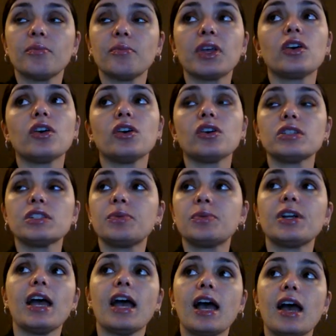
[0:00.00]
Because
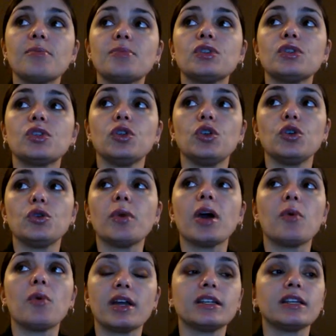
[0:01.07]
perhaps you
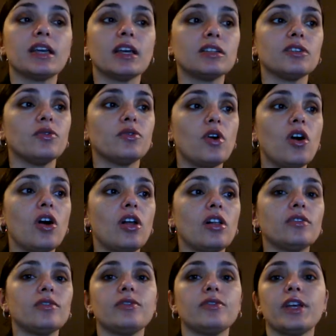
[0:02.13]
might want to get
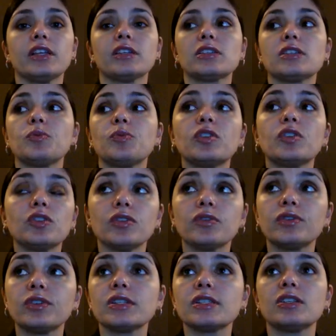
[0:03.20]
involved and support the
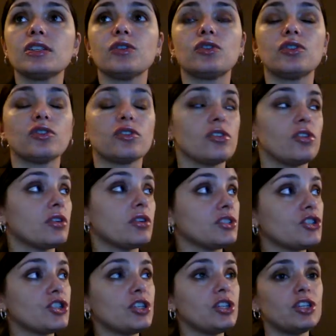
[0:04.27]
university or your local
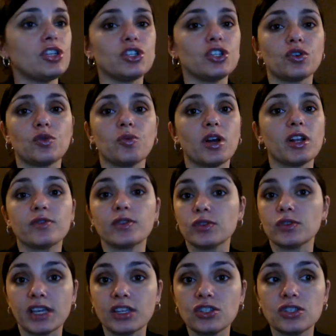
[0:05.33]
church or one of
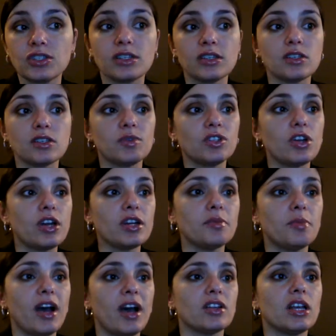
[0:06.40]
those agencies we talked
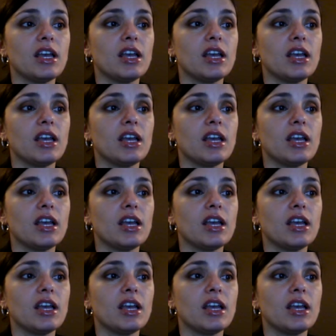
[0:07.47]
about.